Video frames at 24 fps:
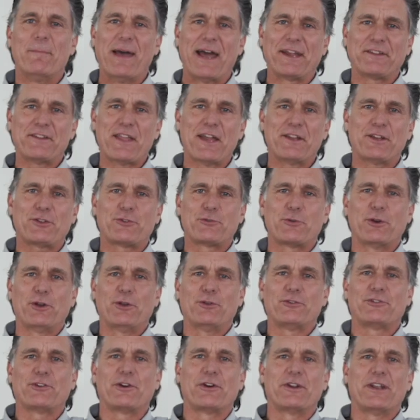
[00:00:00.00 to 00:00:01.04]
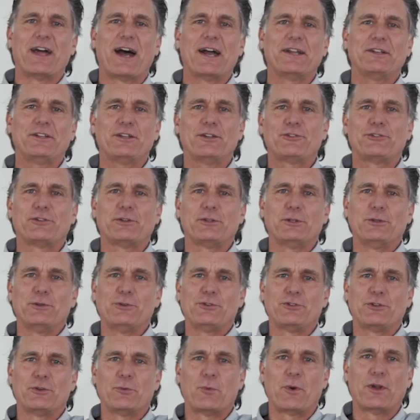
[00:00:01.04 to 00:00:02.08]
Magnetic drills are an ideal
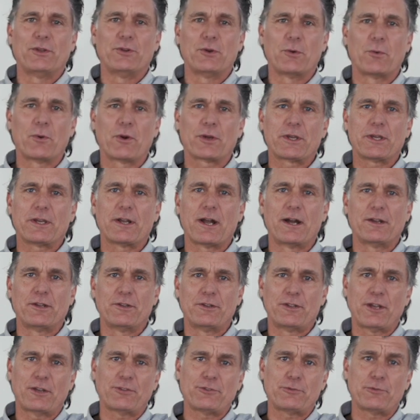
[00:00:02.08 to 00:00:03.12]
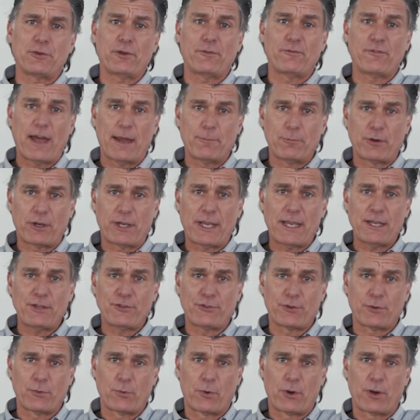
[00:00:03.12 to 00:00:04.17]
solution when you're working on industrial fabrication